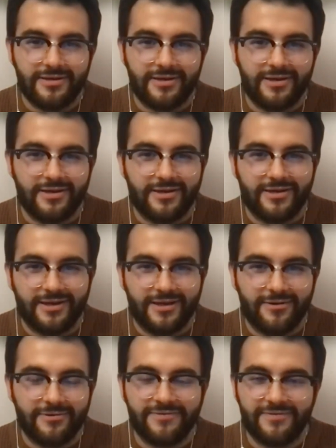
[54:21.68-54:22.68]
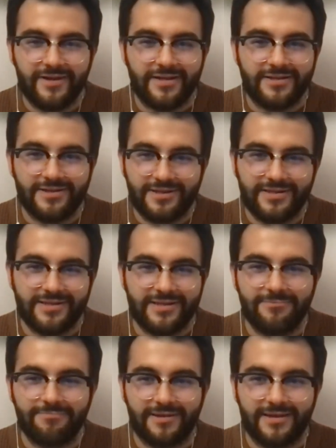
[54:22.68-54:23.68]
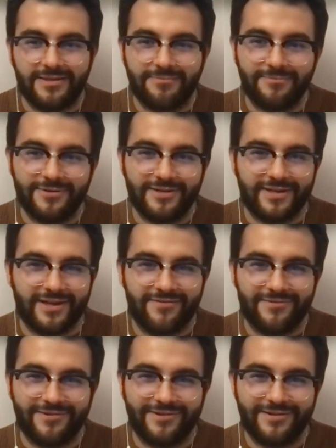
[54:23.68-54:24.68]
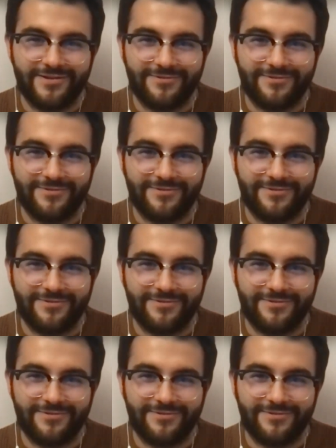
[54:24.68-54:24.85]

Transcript: I always forgot to just keep playing the music afterwards